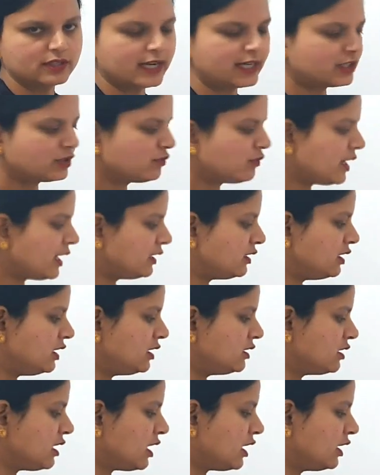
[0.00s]
that's why
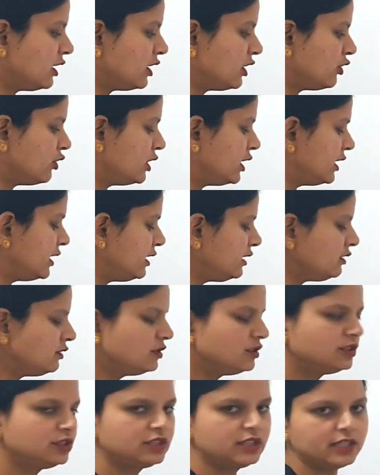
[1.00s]
these are included
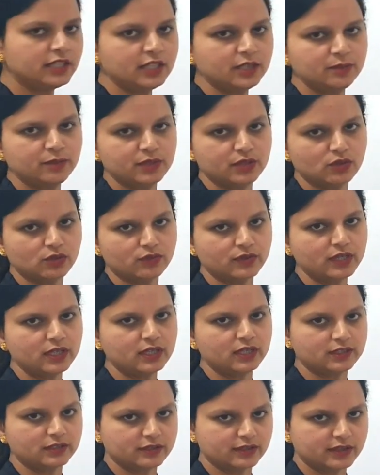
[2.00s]
in G D P of a
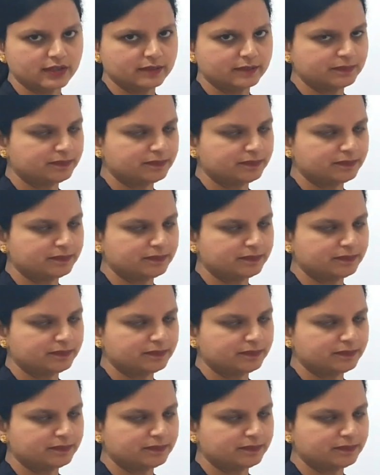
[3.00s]
country.